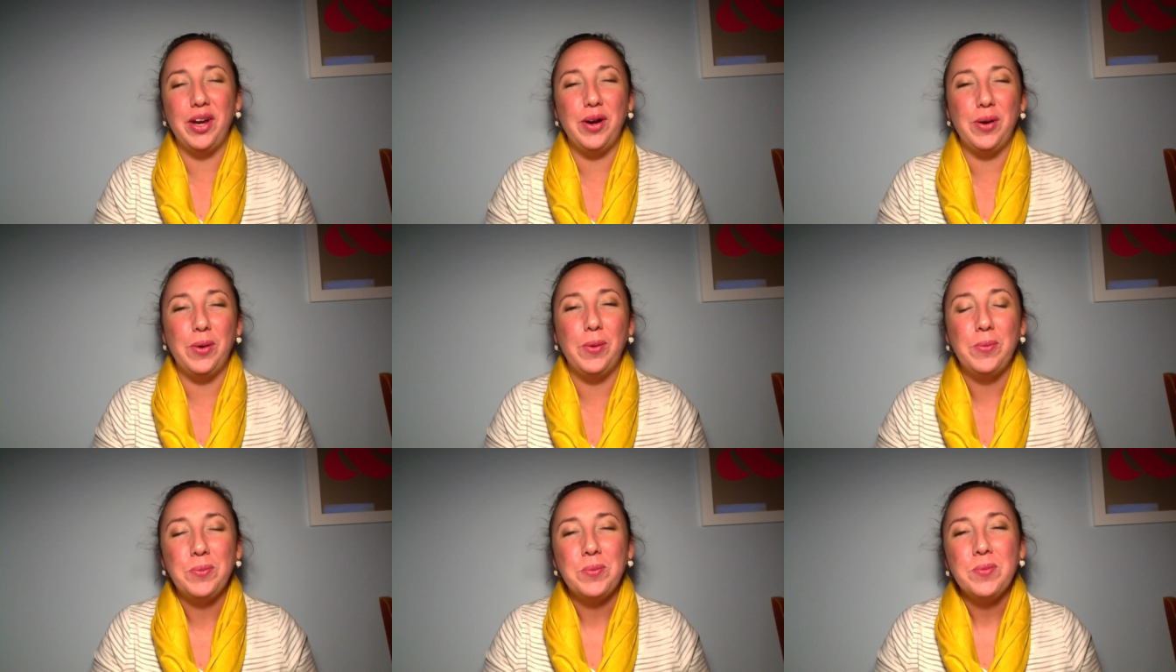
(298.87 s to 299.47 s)

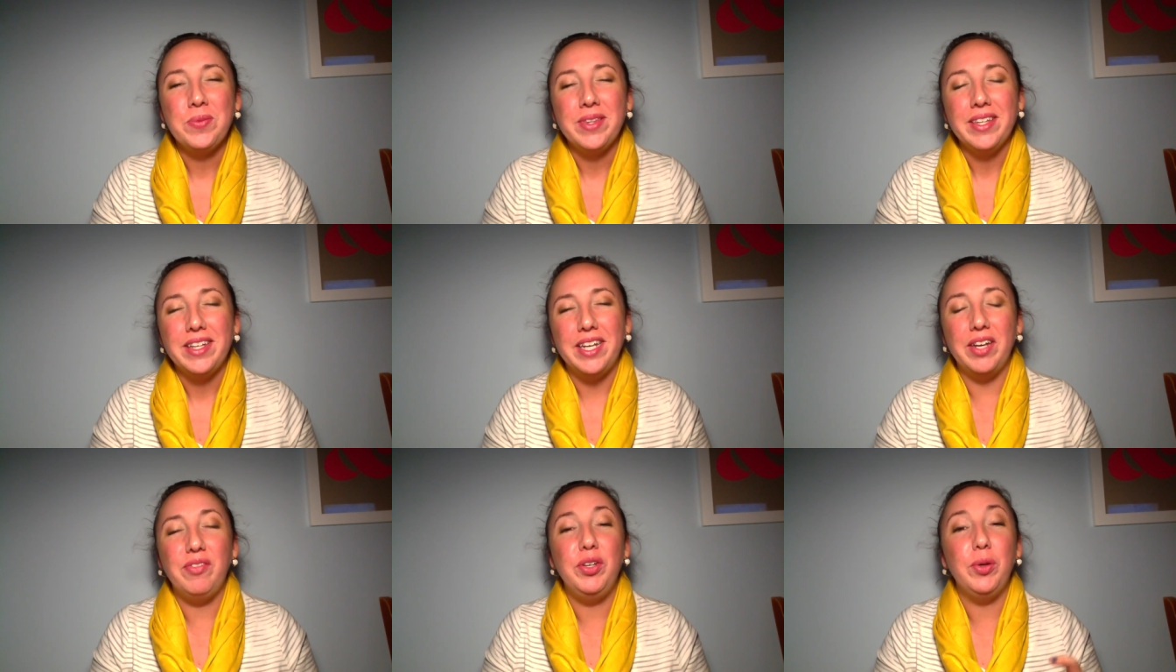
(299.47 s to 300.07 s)
So
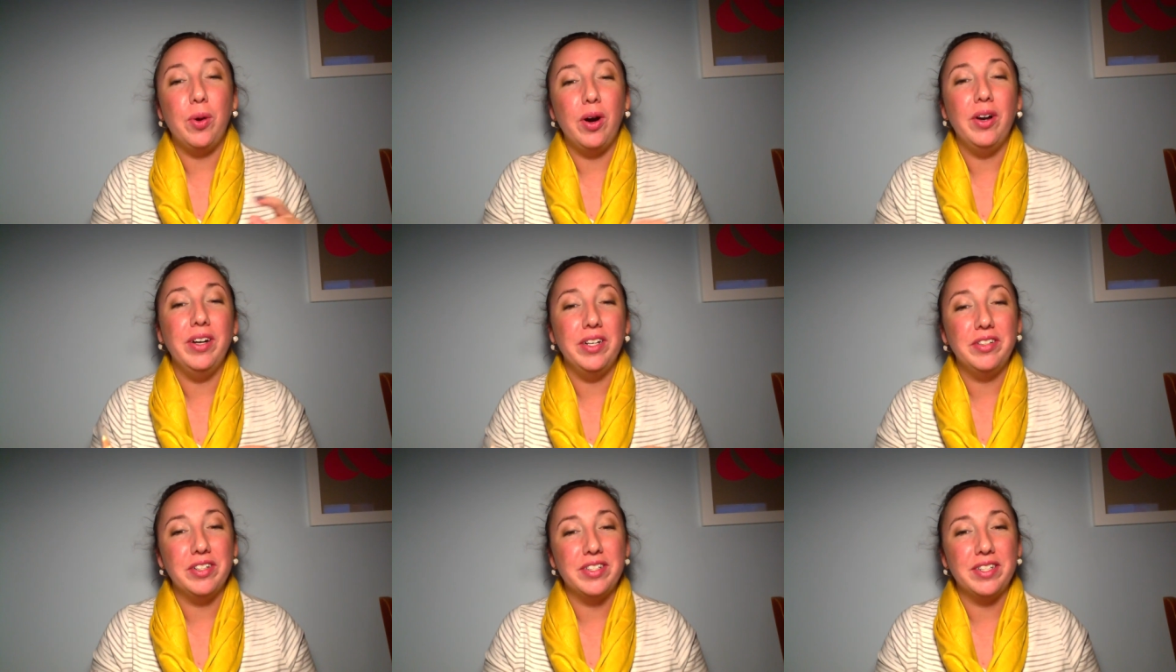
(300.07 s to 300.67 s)
if you are
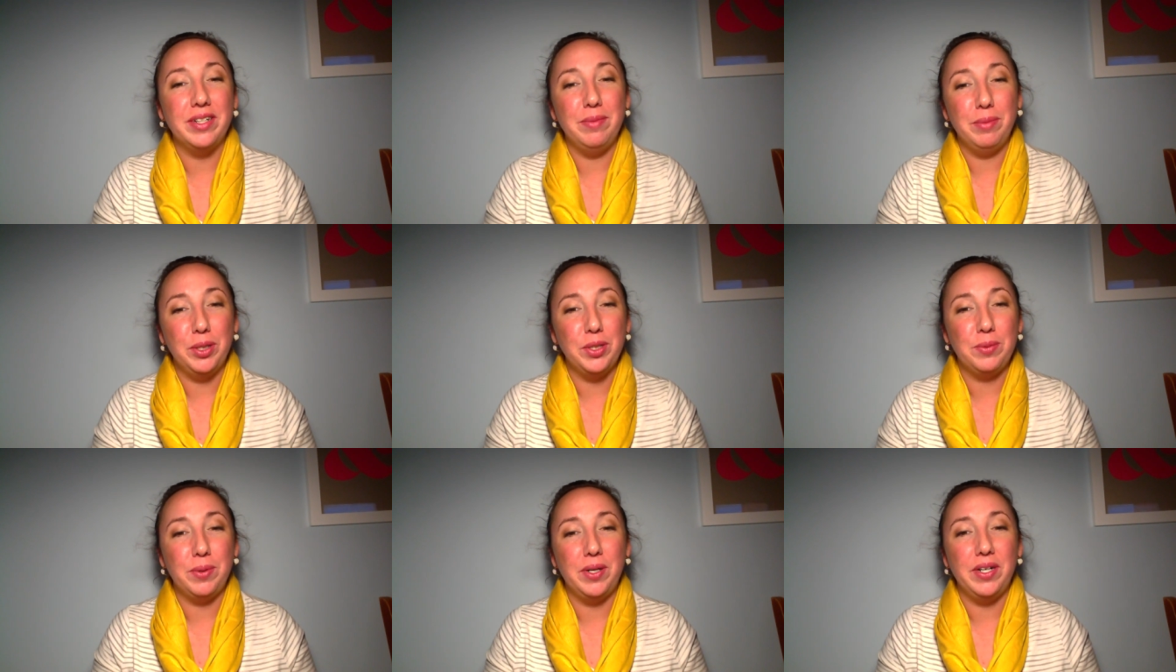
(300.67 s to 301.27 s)
interested in
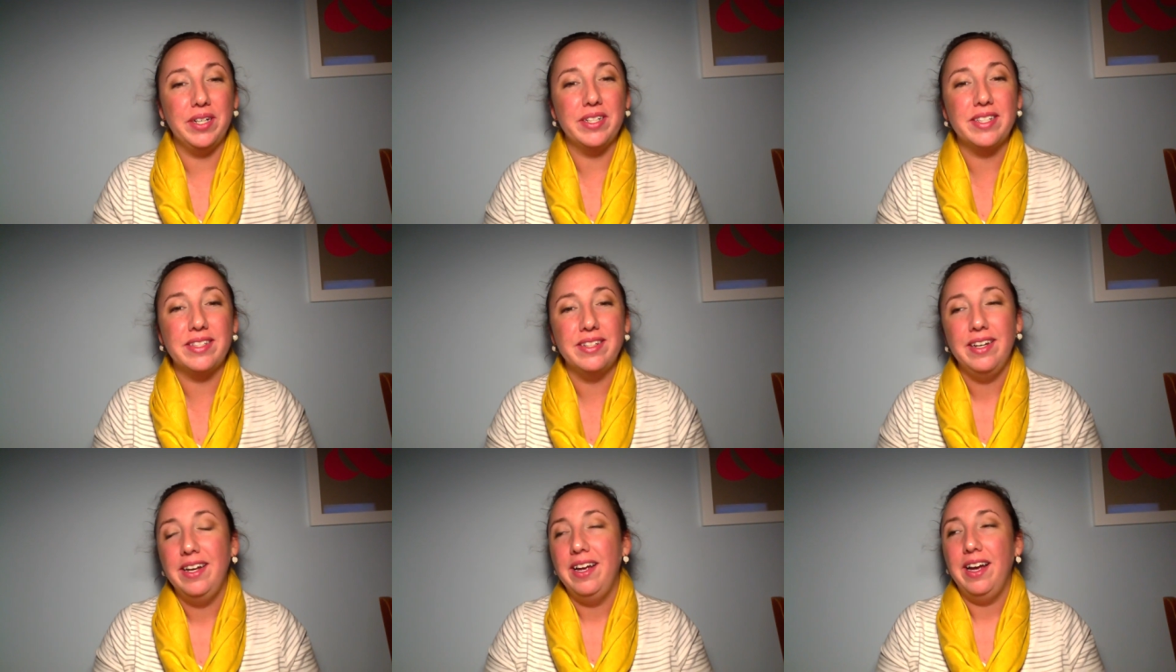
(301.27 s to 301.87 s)

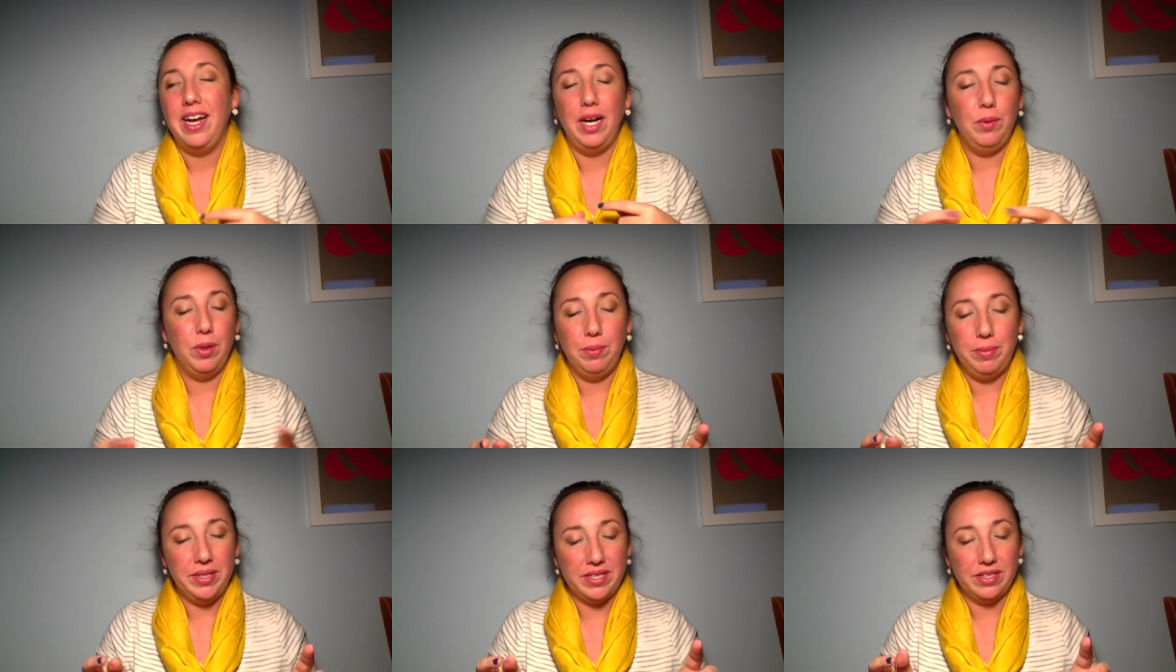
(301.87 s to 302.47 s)
Birchbox, I
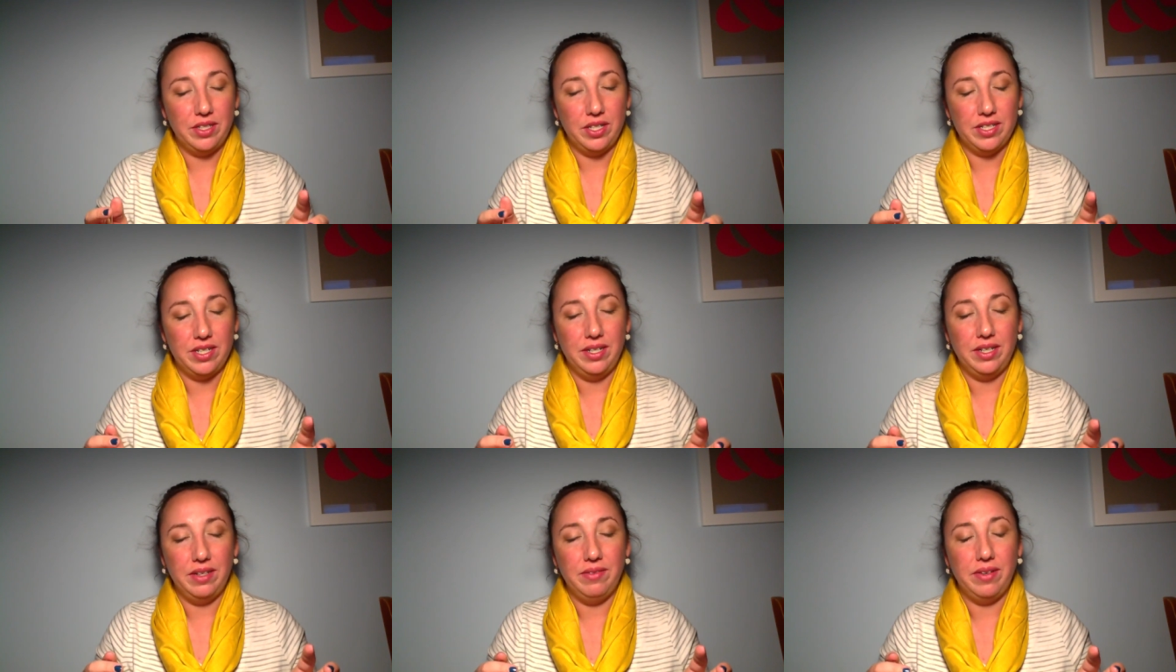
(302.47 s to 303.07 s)
wouldn't be
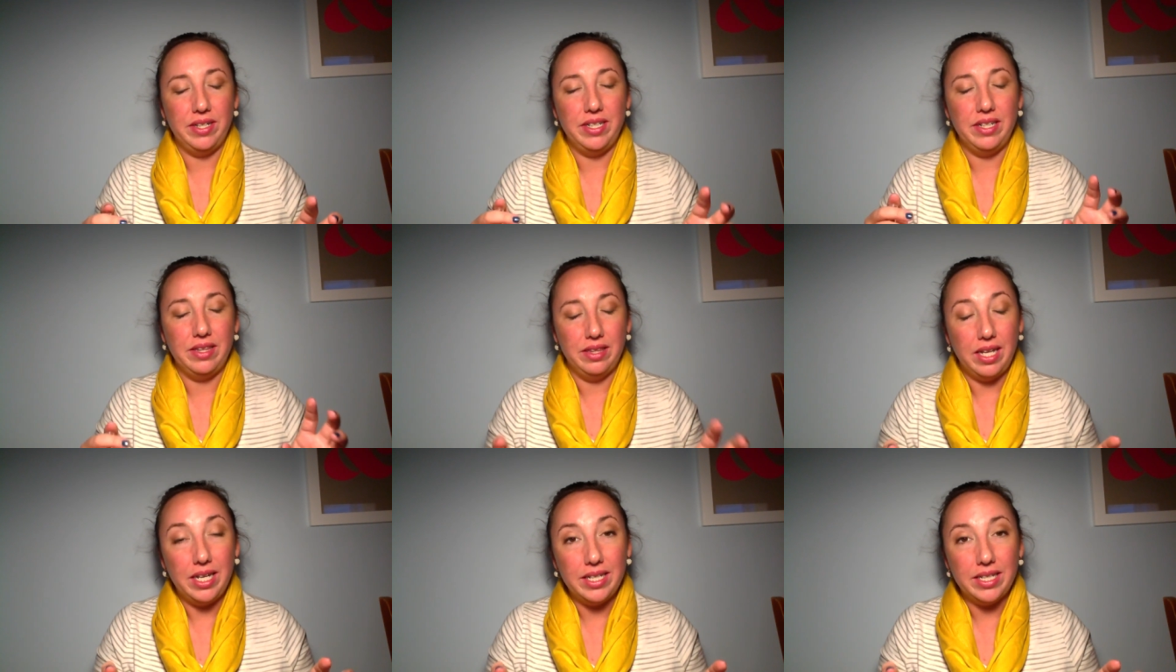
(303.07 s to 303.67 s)
suggesting it if I didn't
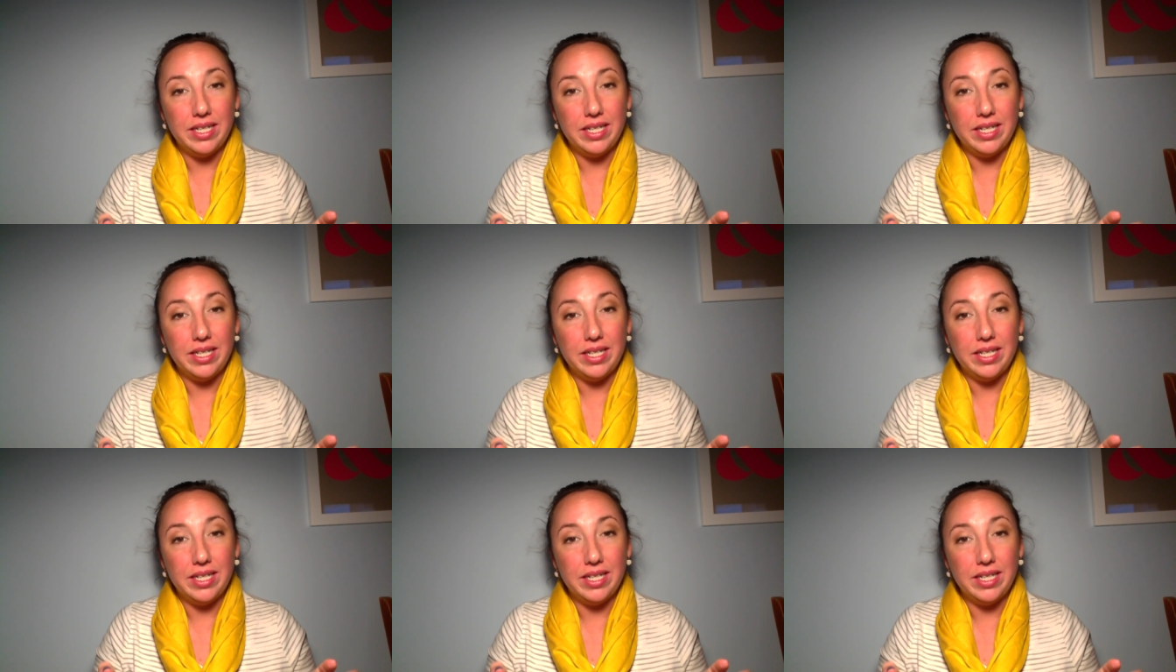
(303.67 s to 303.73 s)
like